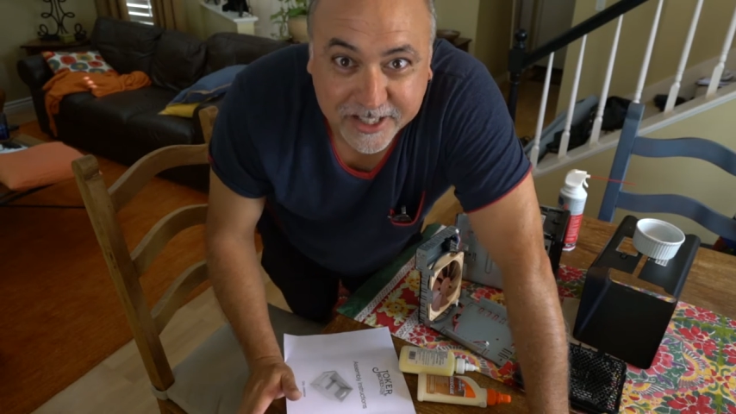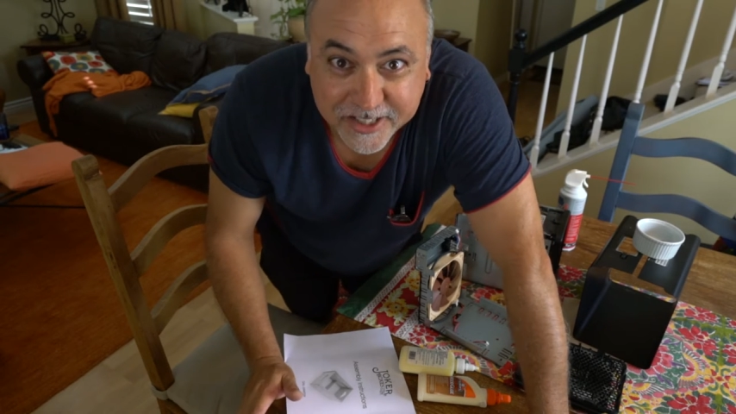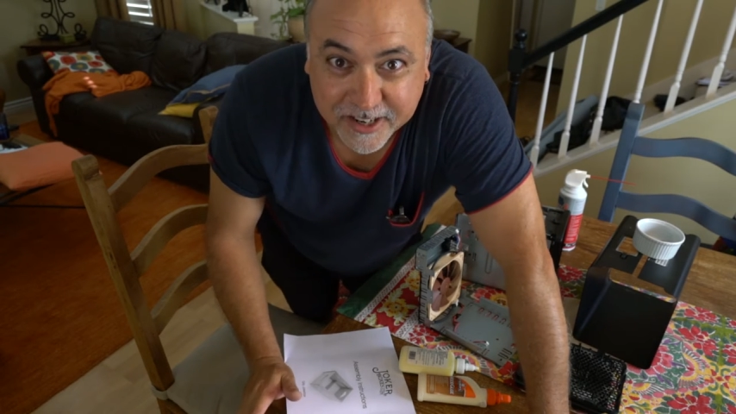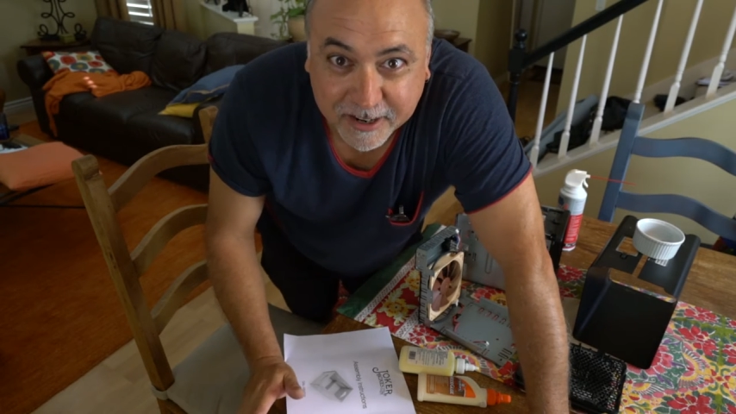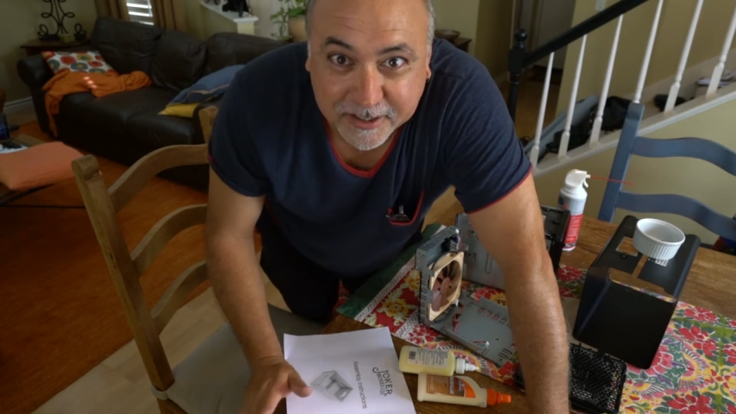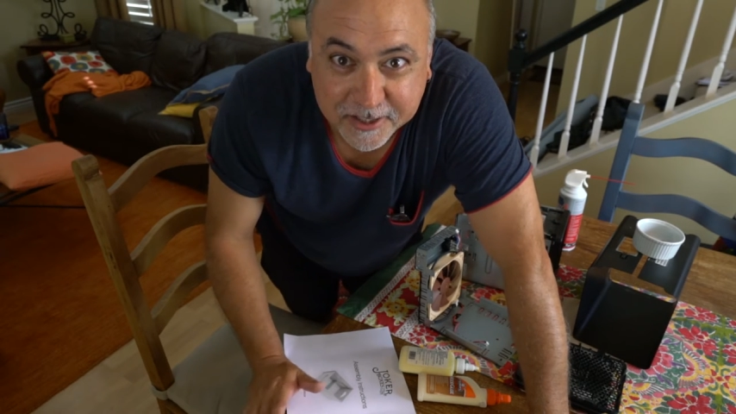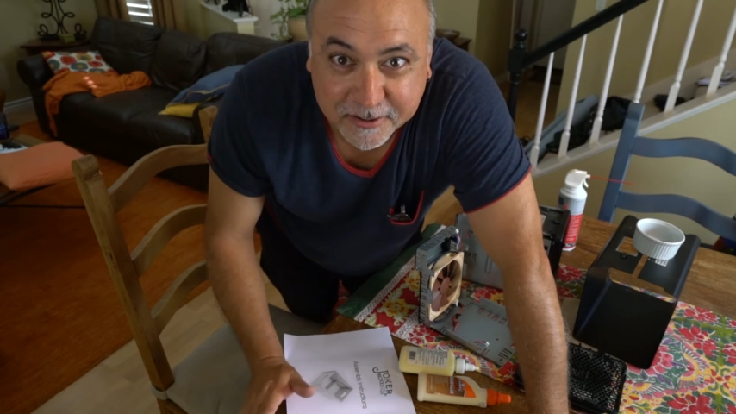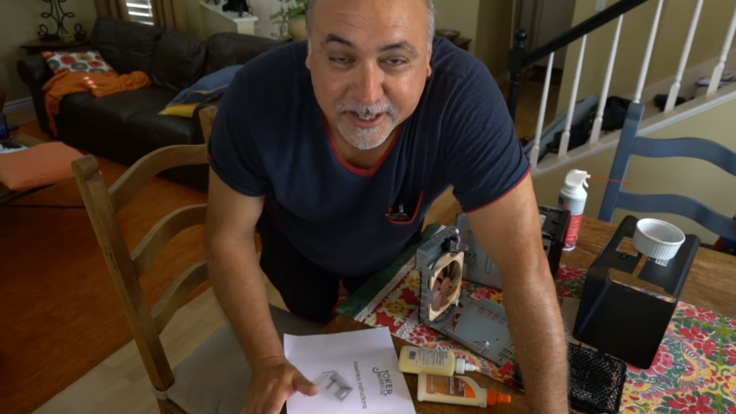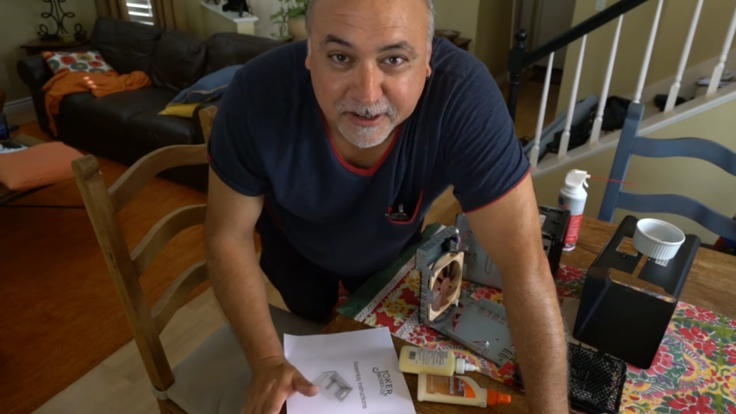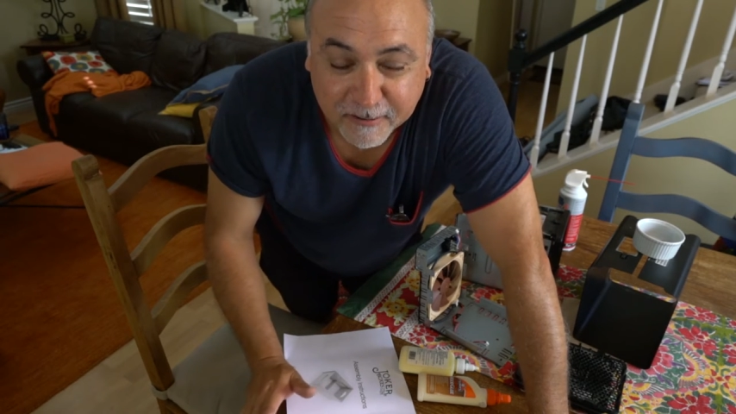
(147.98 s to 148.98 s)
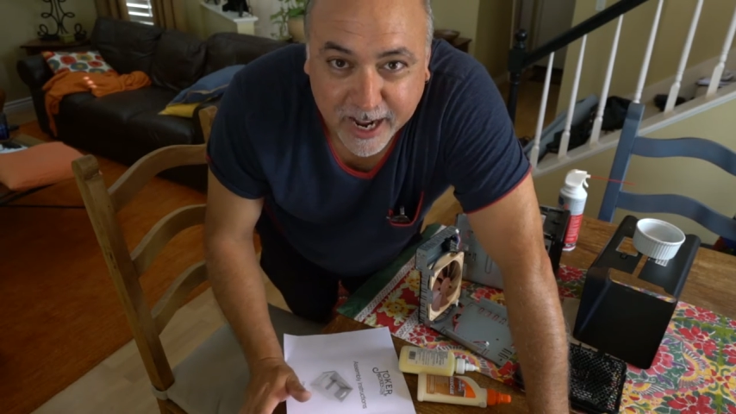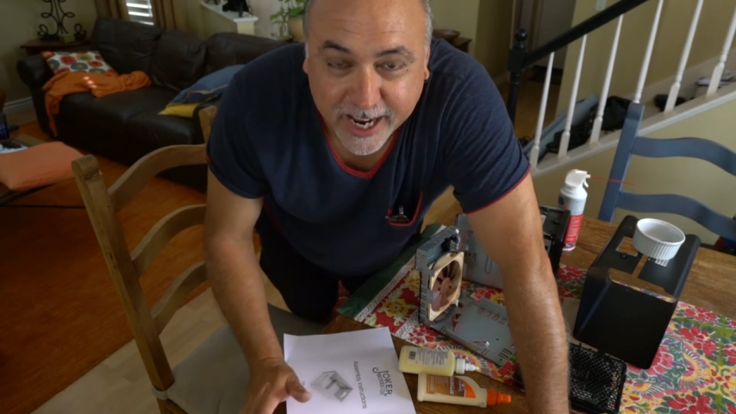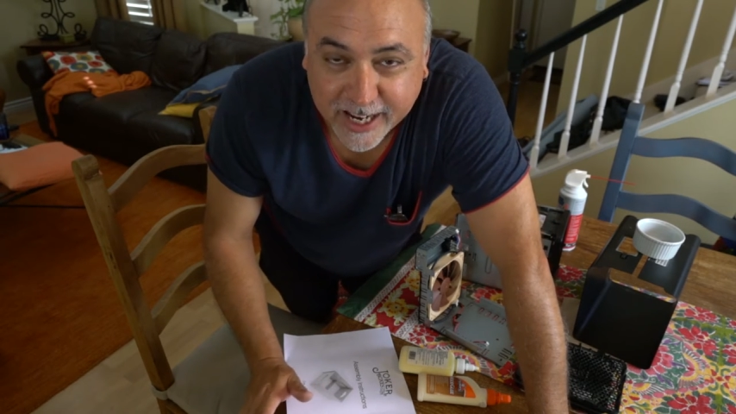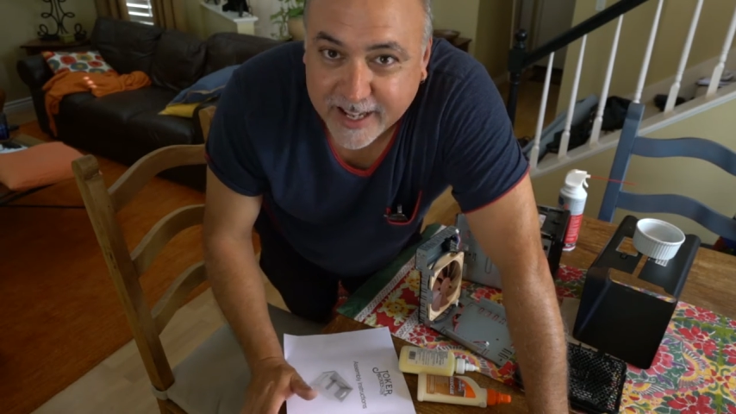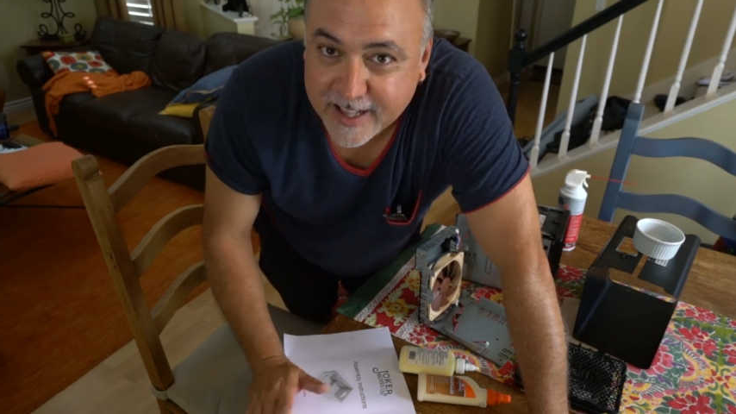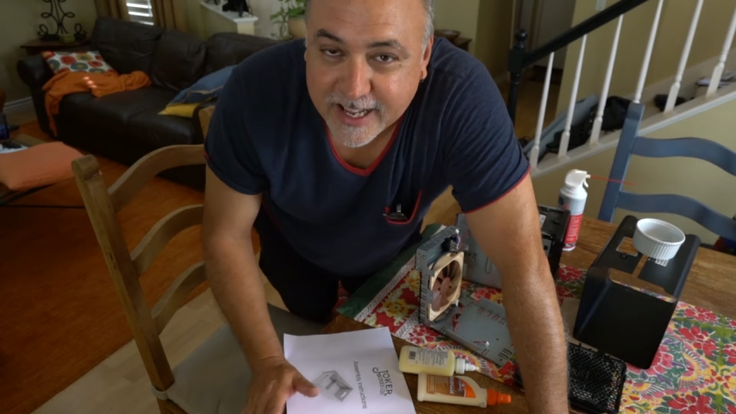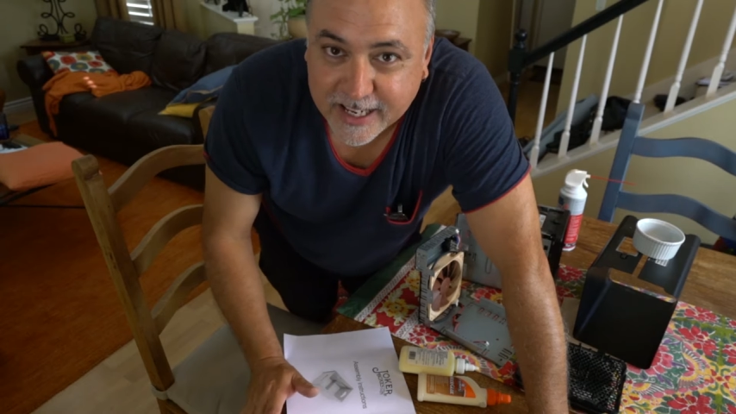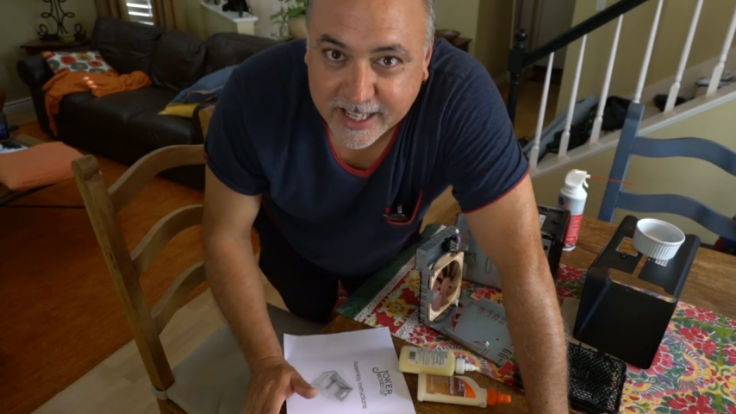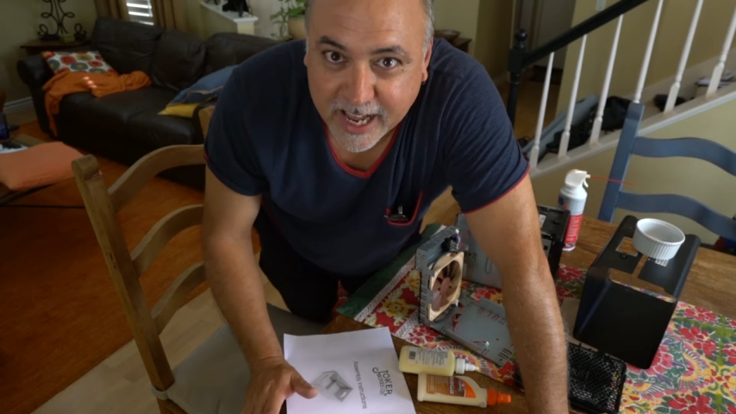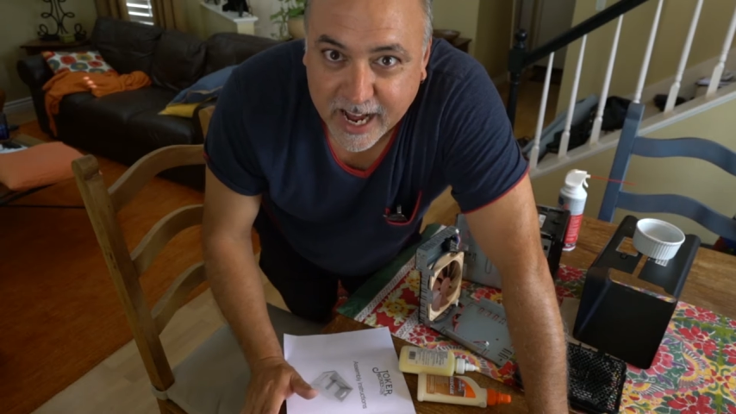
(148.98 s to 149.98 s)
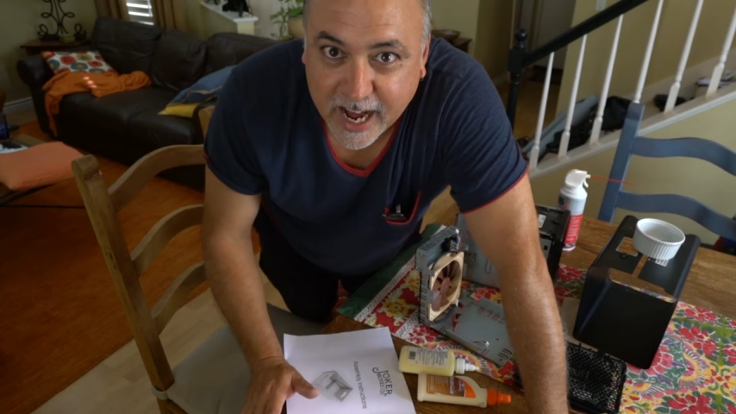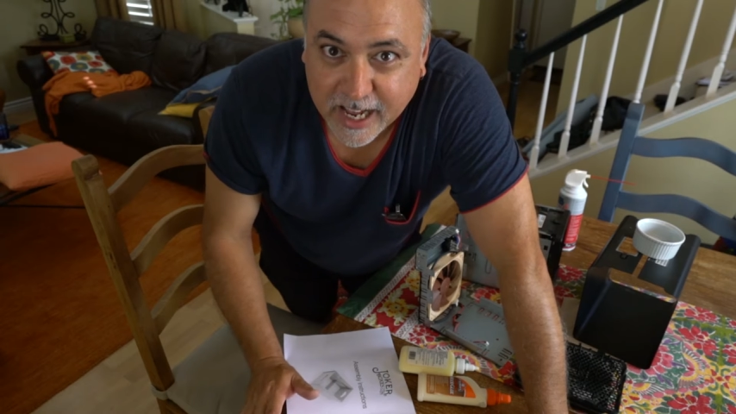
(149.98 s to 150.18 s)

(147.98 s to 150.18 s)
make sure I was doing it right. Yeah,